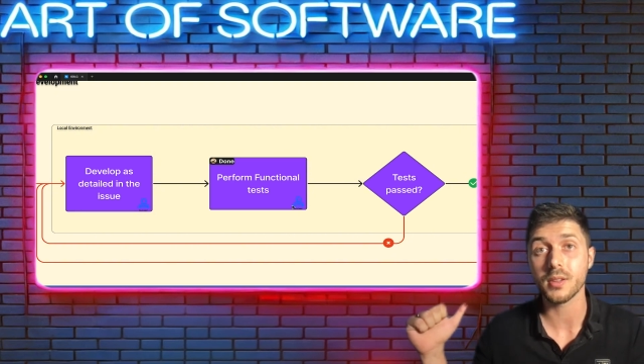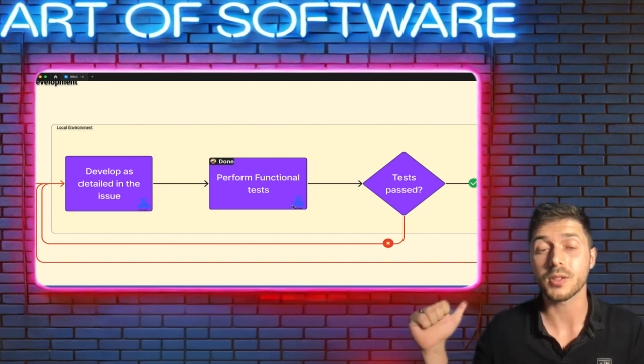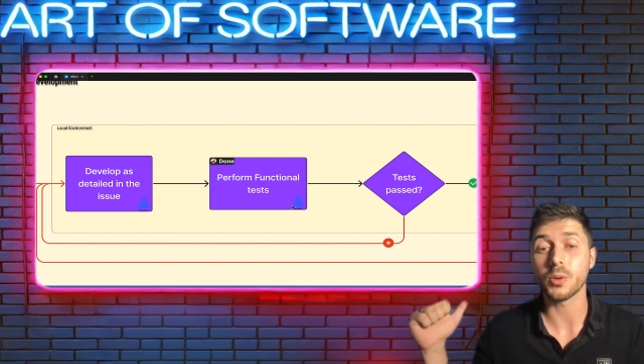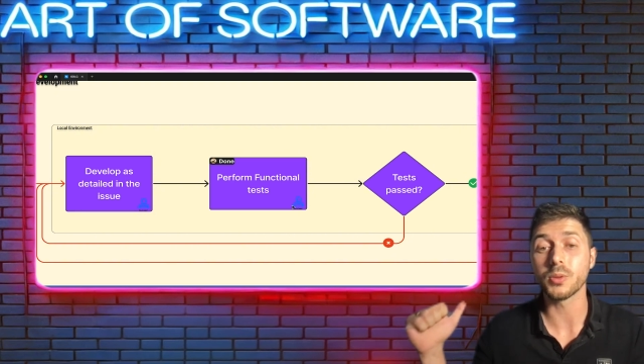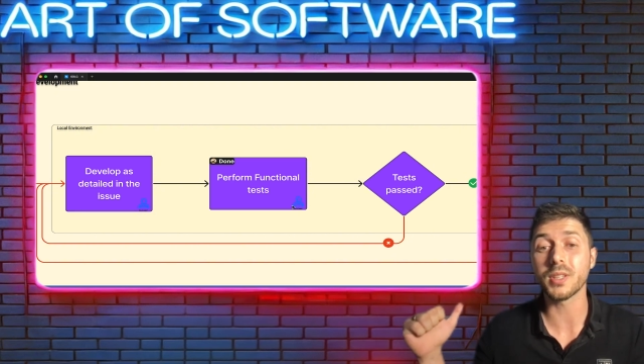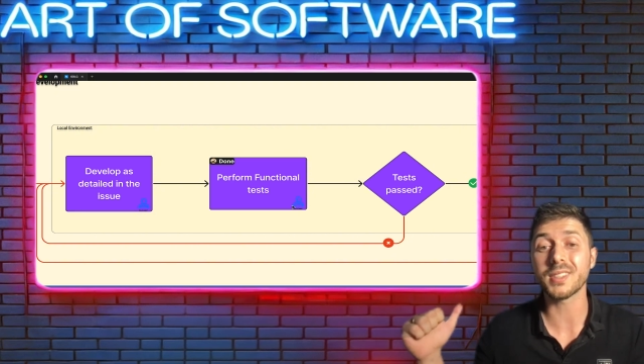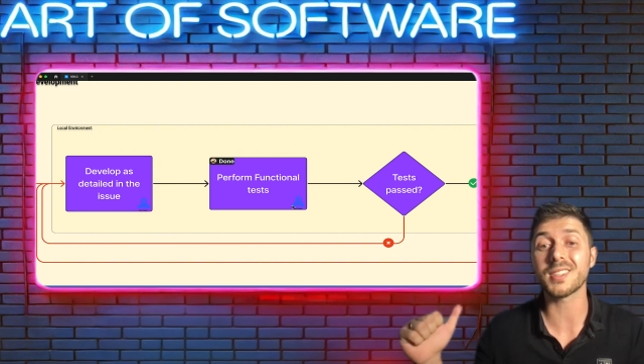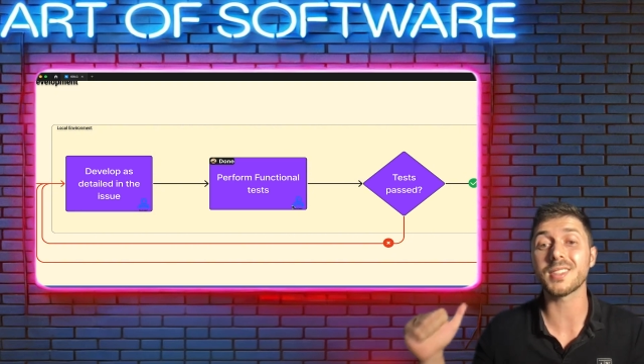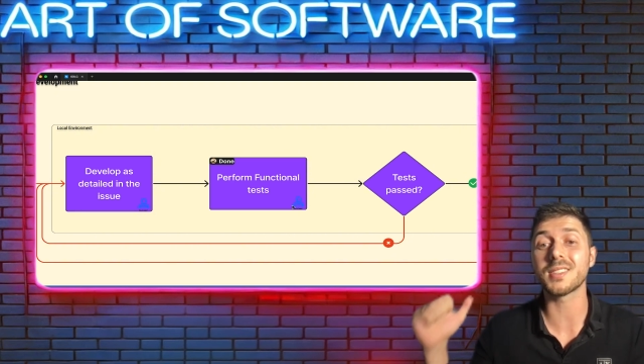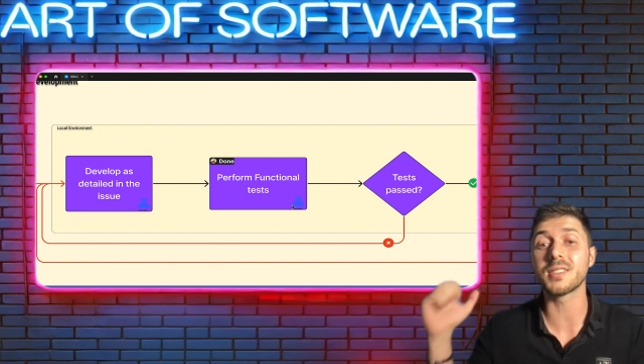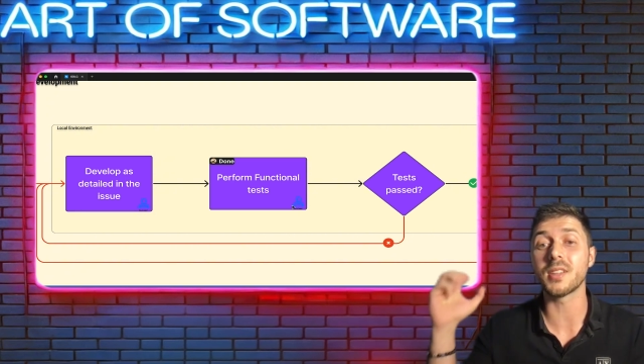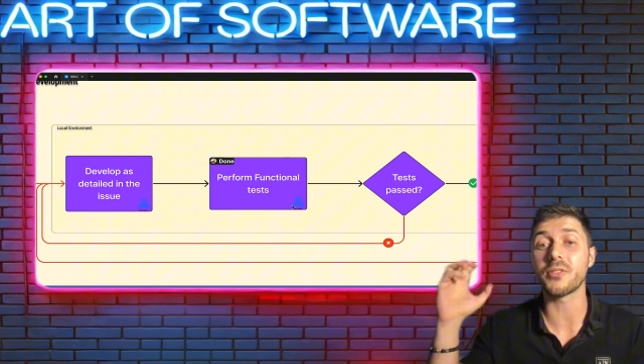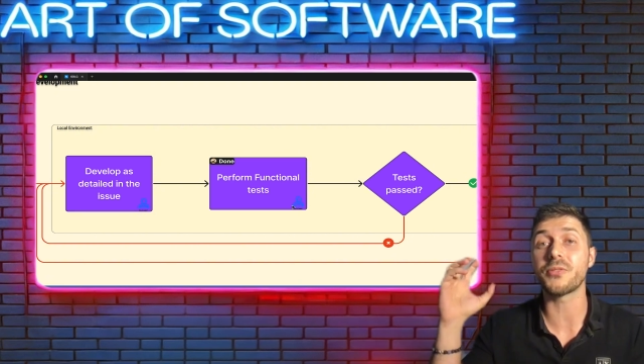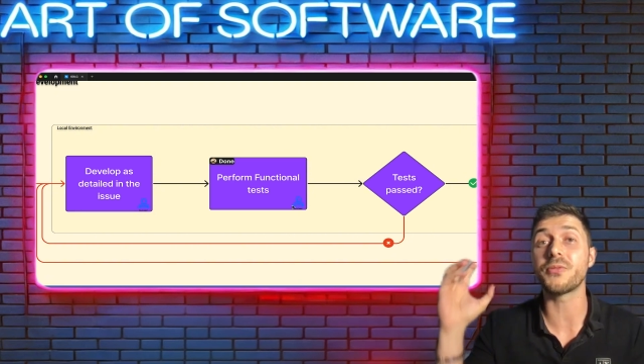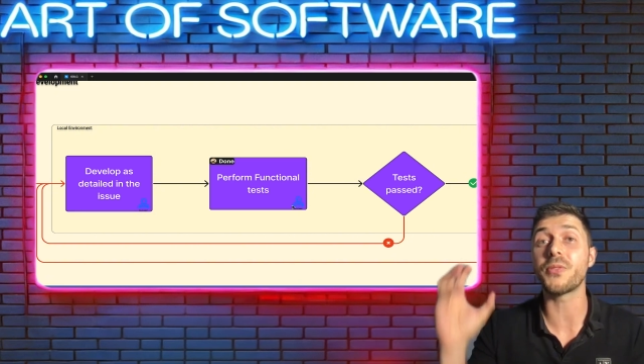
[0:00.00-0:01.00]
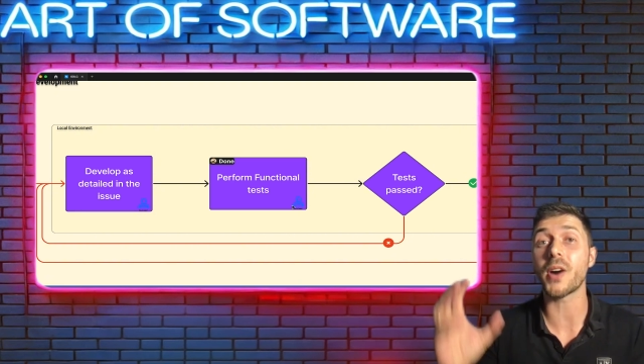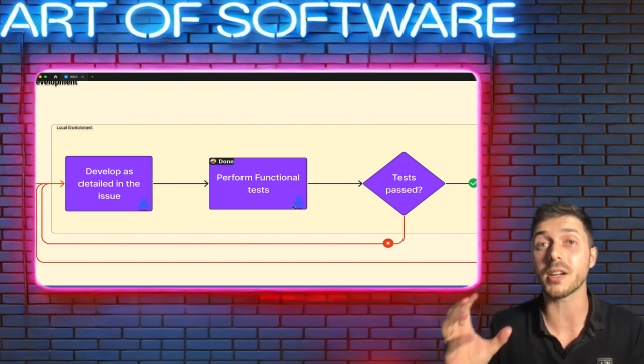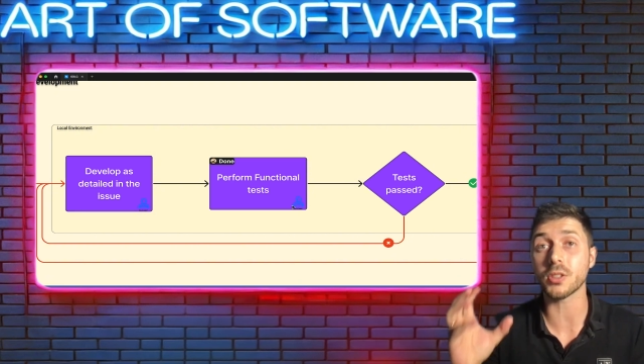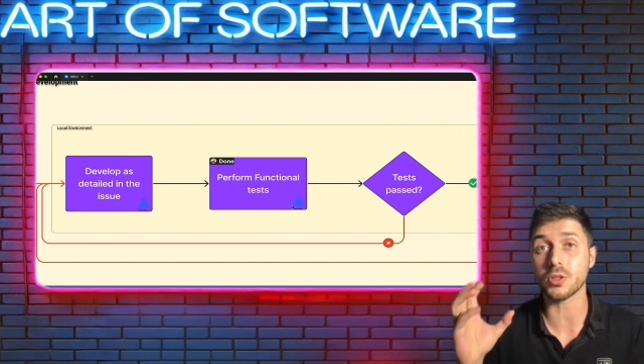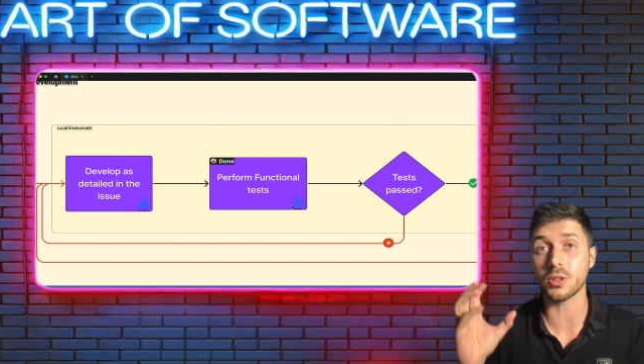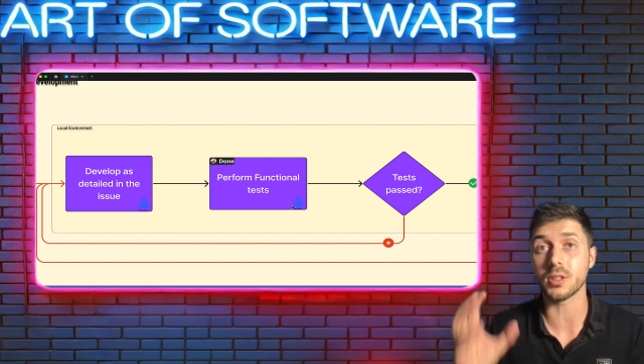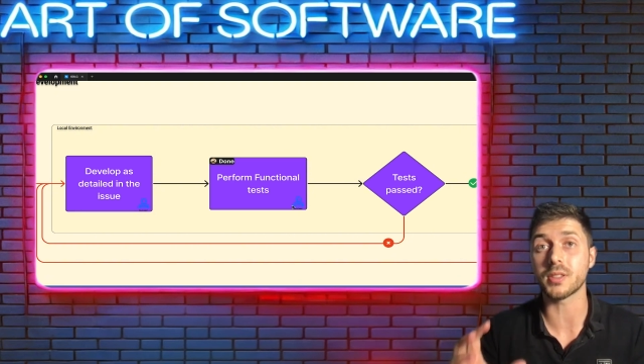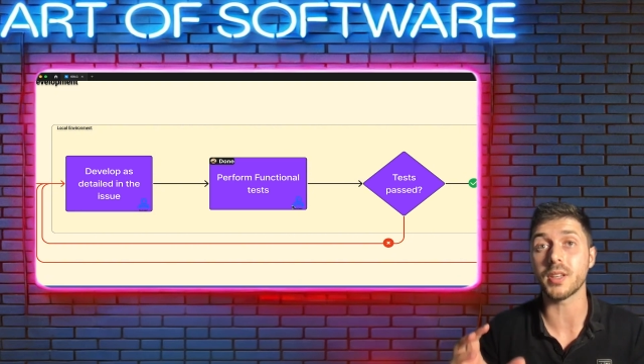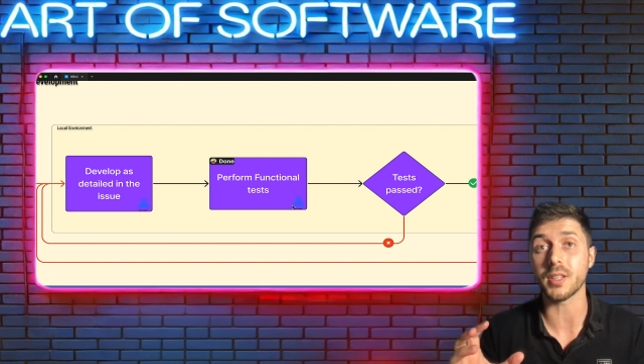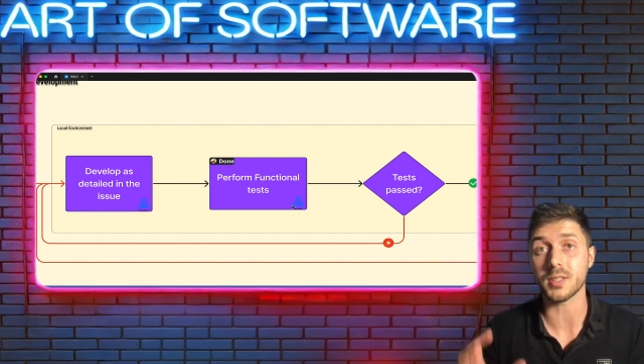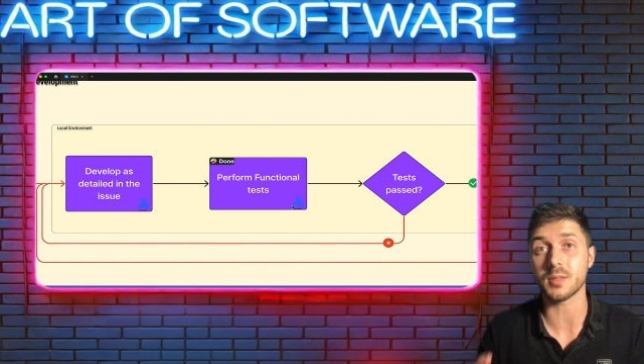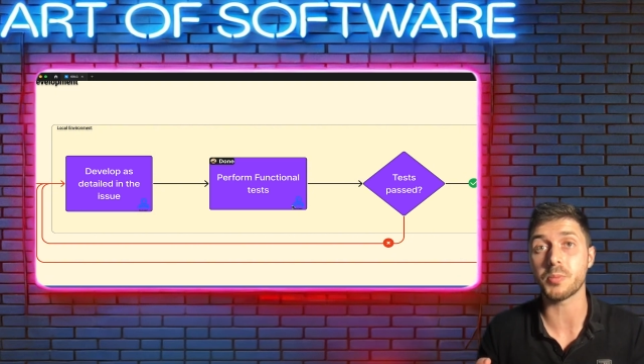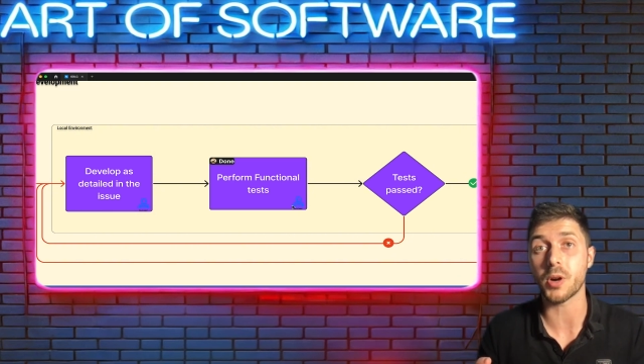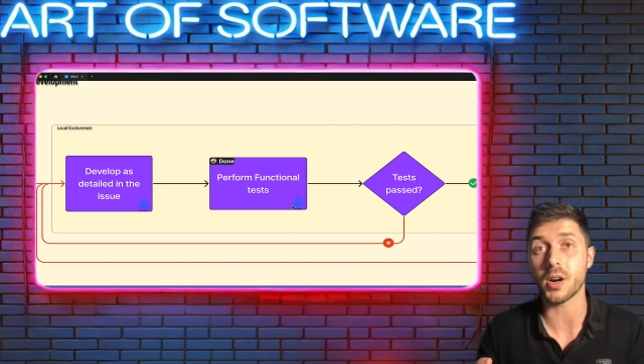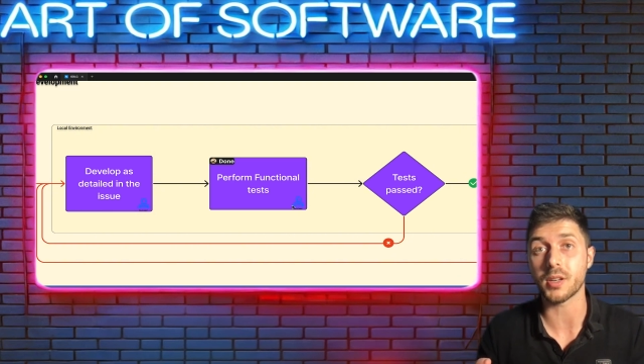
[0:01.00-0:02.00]
So this is the functional
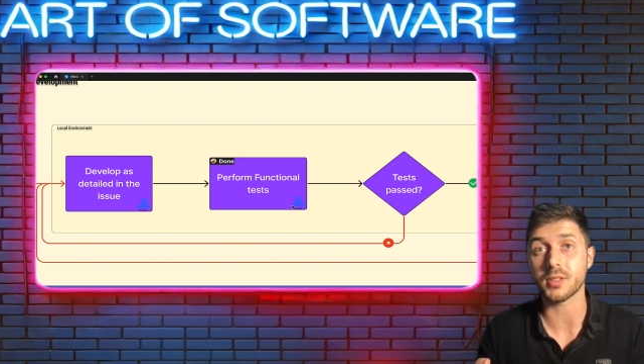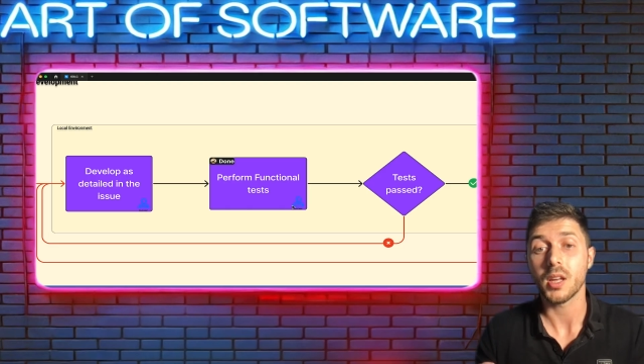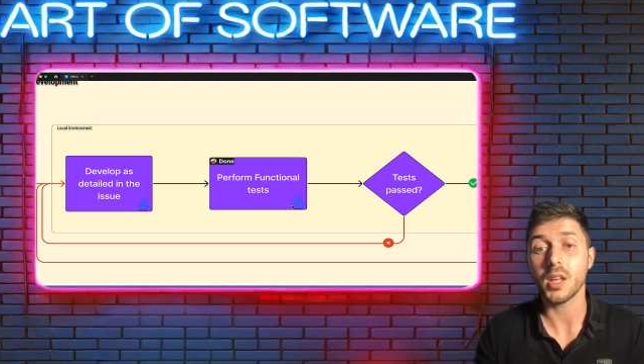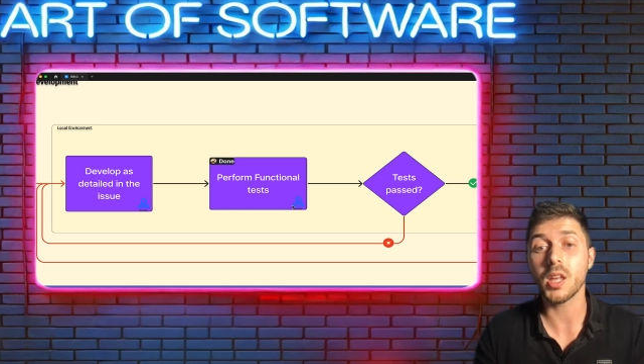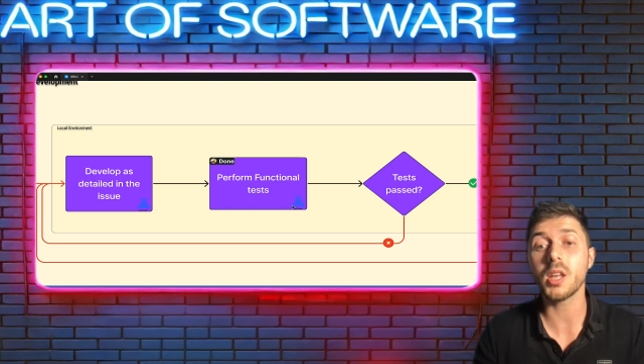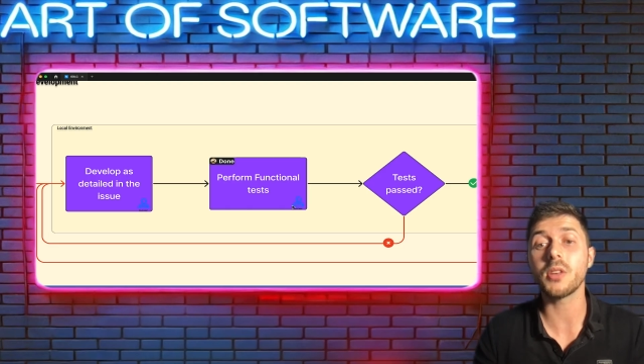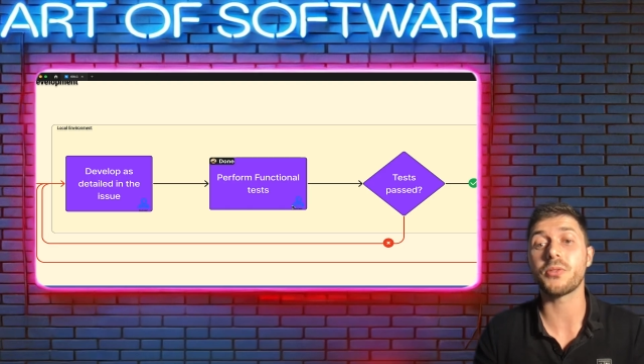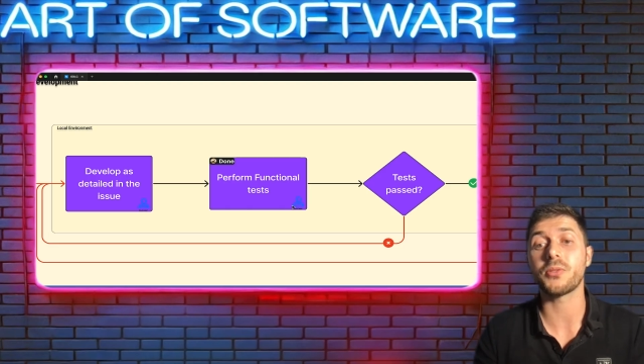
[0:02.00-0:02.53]
test part. If